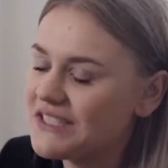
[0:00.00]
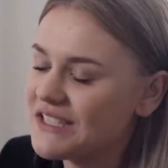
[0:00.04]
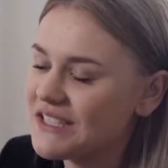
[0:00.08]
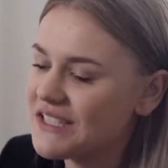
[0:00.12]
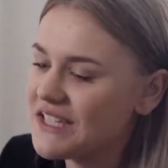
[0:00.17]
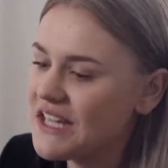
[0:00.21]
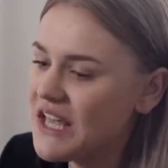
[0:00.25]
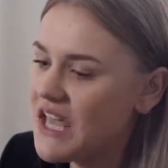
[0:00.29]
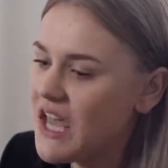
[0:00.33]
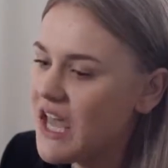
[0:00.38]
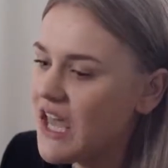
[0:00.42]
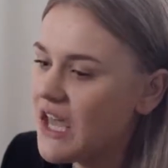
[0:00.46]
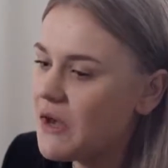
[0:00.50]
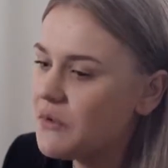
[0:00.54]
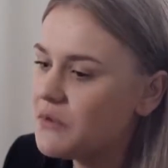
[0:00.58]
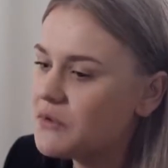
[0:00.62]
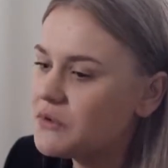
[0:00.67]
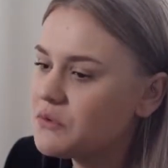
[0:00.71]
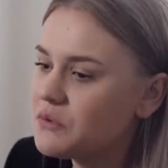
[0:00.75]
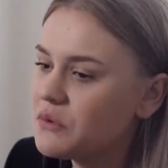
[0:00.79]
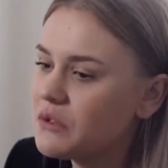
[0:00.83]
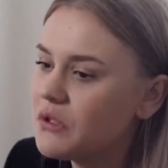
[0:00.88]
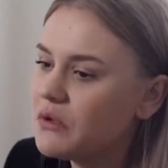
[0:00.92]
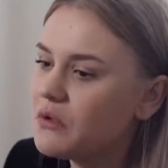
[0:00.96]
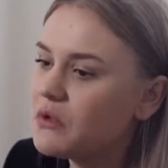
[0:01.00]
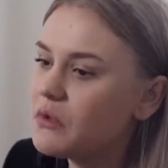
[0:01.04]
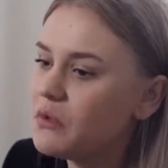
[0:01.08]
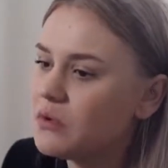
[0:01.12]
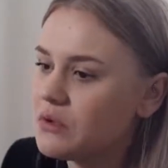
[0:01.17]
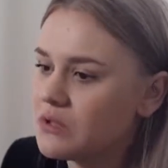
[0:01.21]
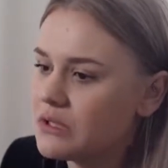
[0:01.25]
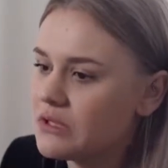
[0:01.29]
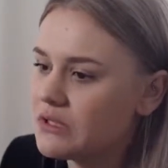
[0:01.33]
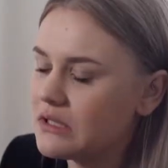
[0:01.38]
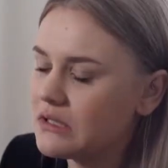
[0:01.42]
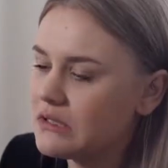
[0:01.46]
And it was really cool
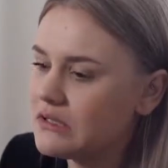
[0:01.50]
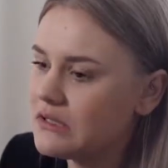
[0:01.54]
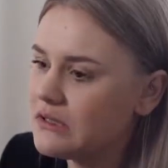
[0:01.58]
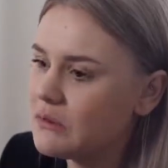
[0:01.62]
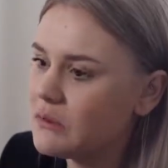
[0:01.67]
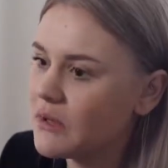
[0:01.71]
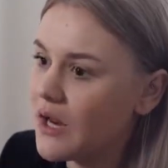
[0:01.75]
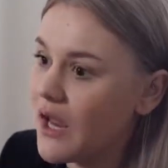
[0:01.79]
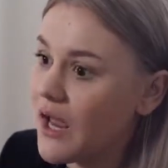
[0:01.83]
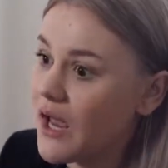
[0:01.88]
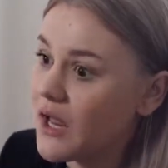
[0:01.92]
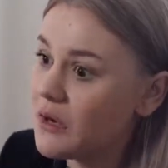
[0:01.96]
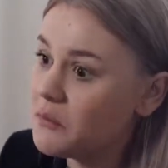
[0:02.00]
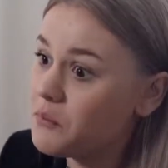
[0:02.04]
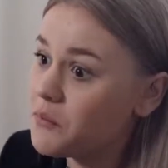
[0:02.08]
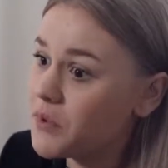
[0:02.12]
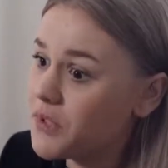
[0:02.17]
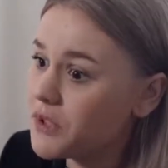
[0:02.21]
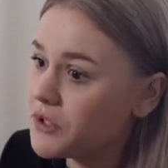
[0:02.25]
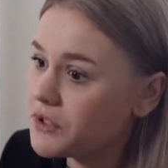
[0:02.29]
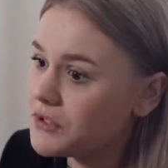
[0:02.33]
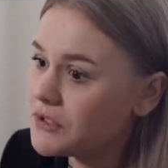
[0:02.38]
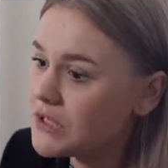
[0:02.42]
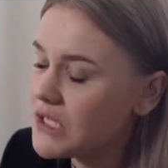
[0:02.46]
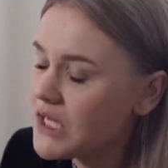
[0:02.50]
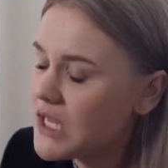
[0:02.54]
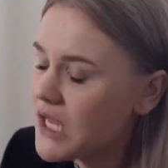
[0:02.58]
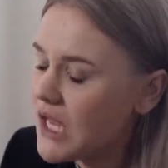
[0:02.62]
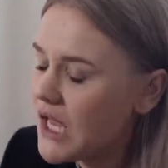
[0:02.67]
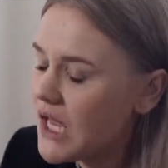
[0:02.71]
just to see what I had built.